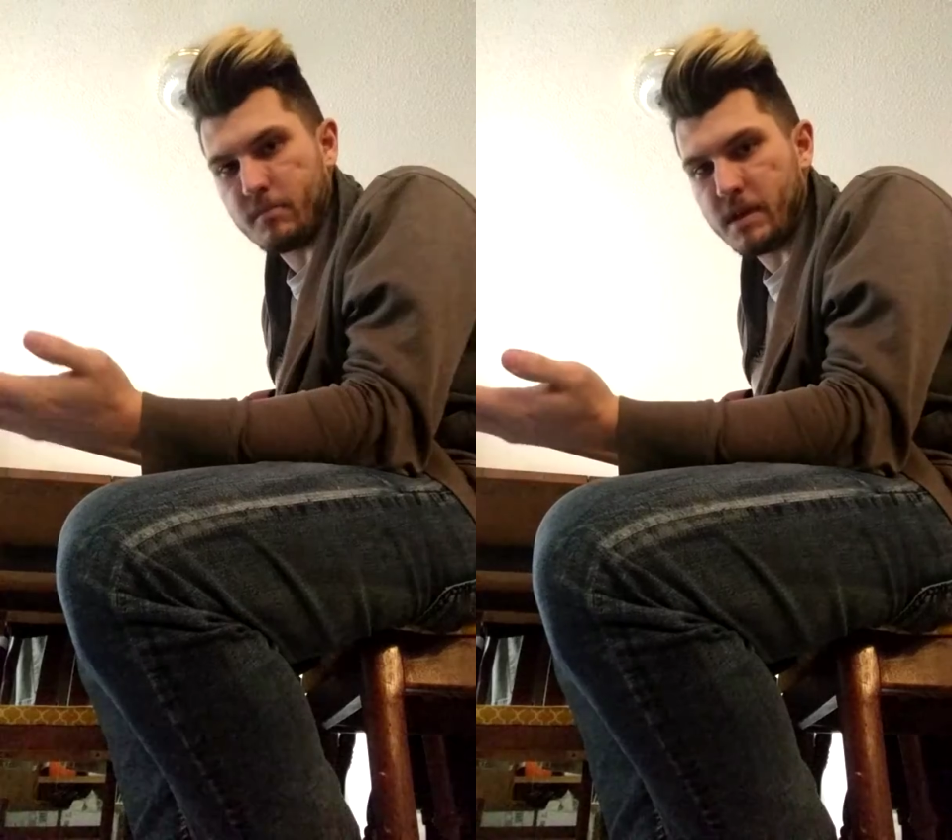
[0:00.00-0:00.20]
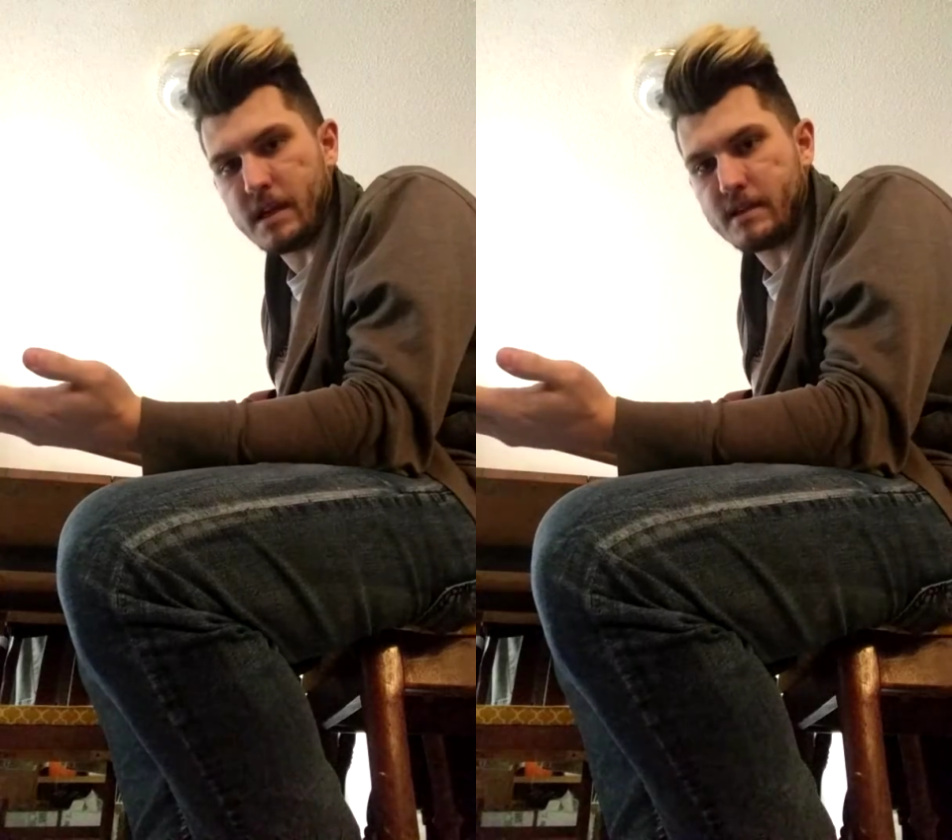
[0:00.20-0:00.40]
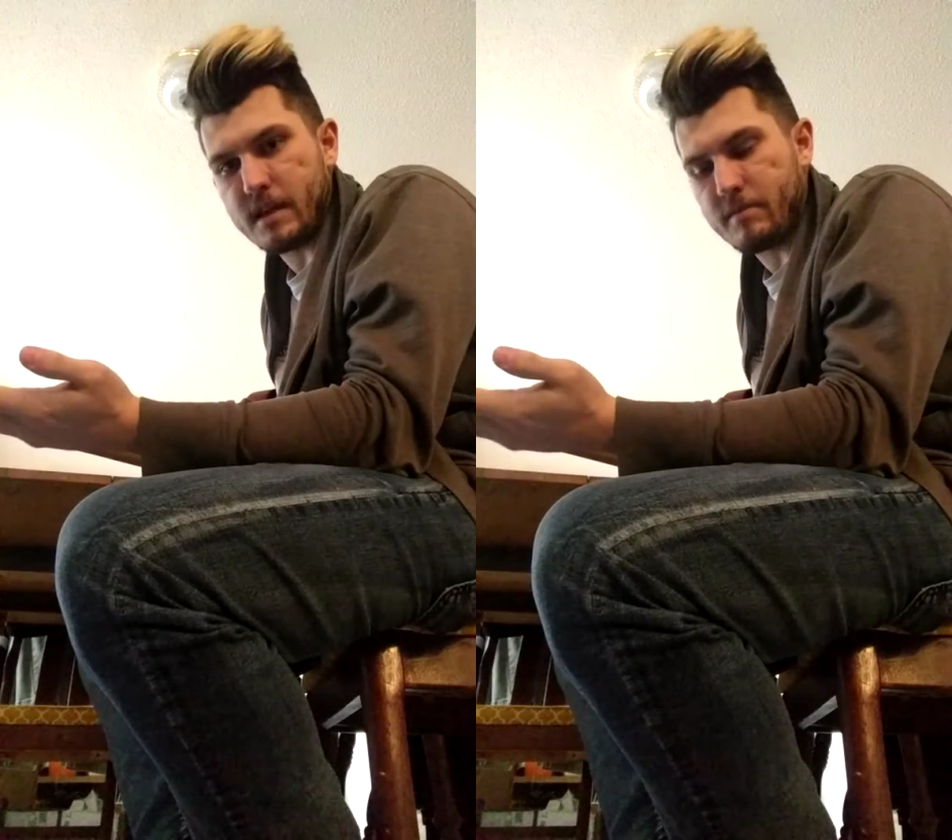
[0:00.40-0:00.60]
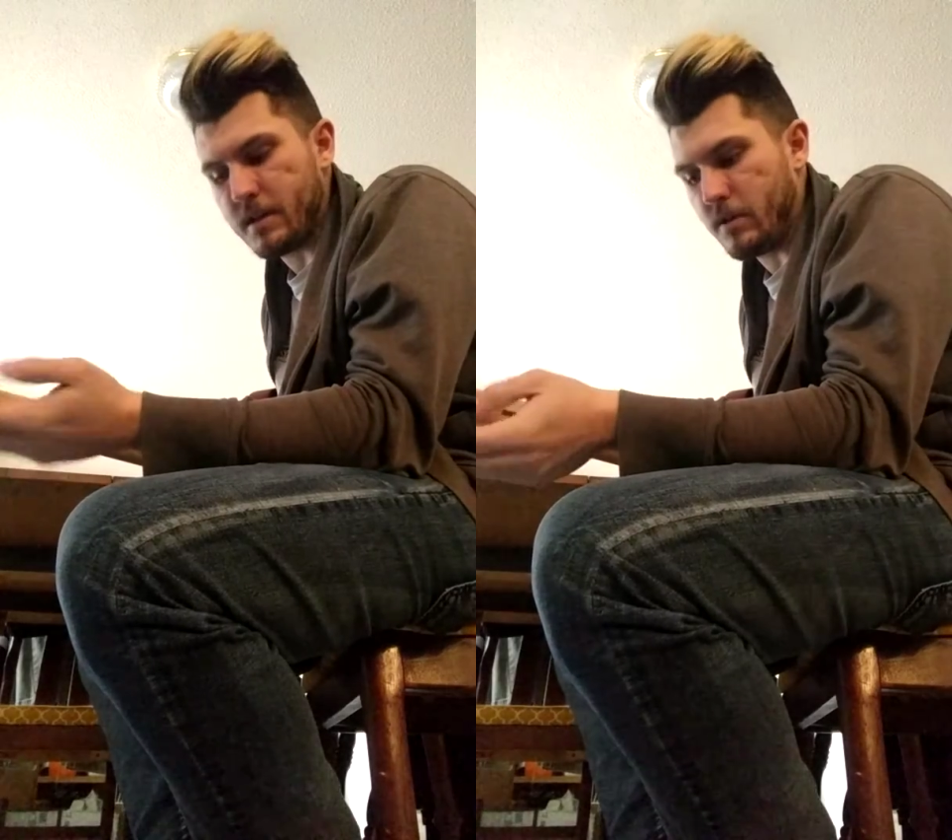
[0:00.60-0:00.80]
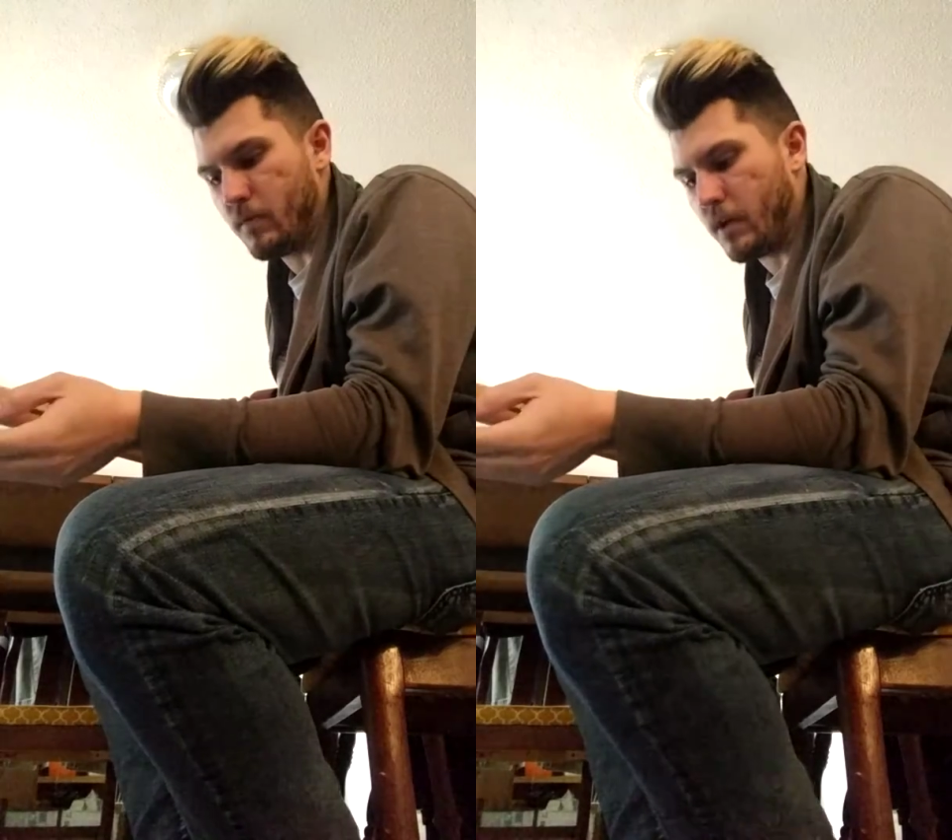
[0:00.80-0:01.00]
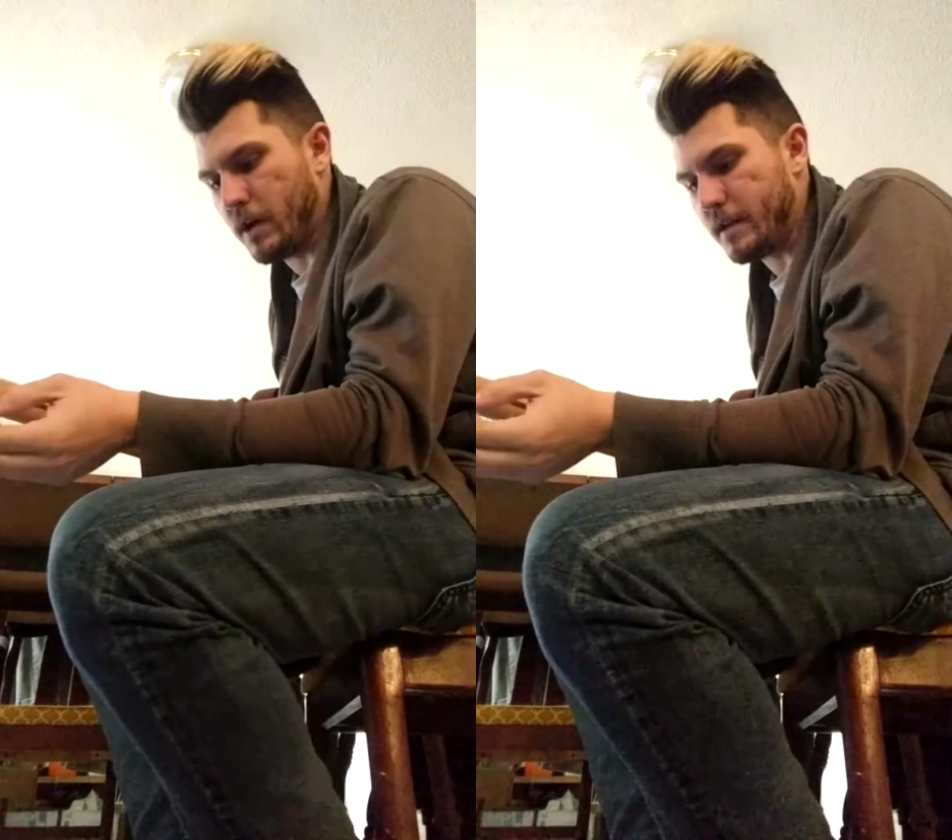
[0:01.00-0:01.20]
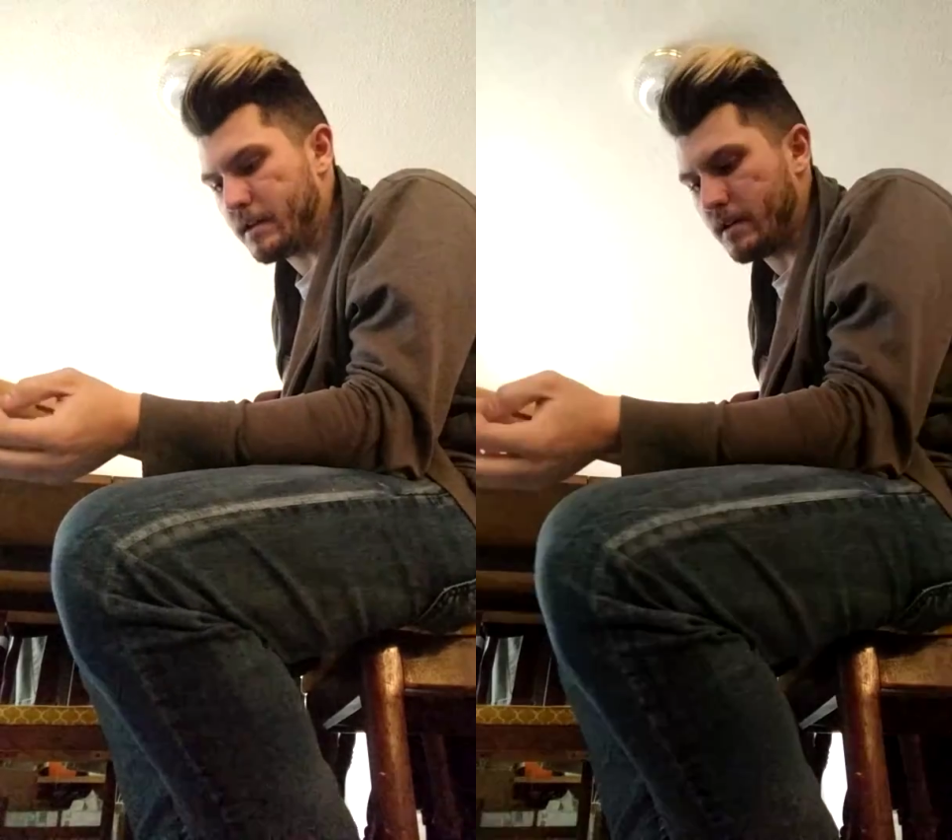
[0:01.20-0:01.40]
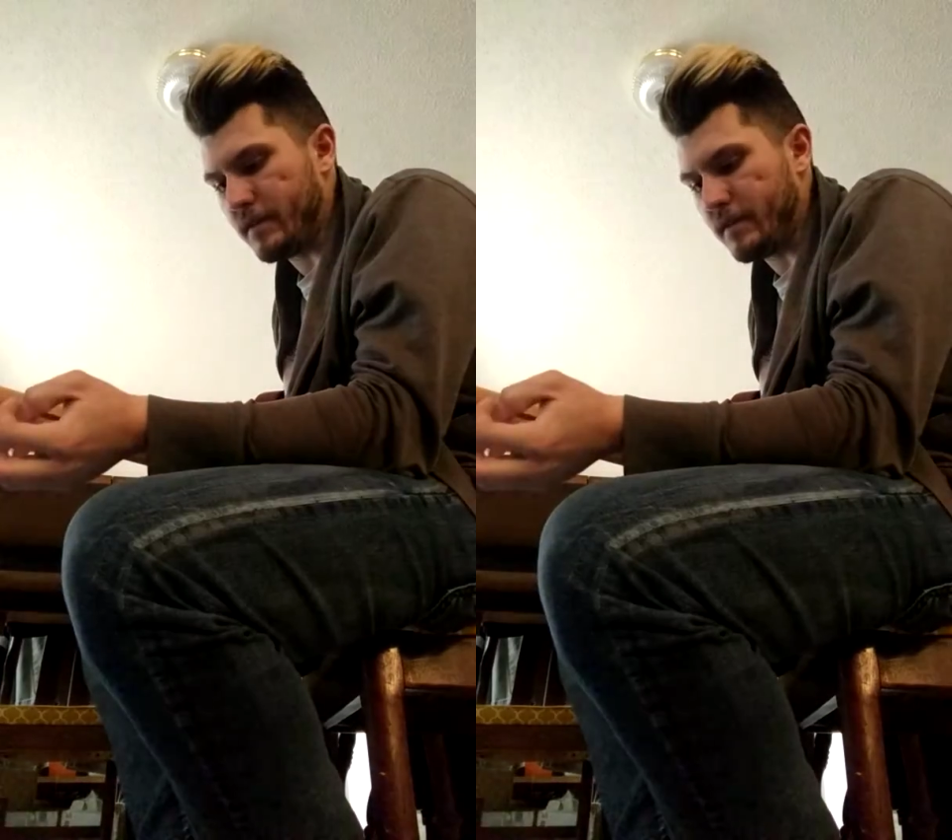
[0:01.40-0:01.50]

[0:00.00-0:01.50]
can be any type that you want.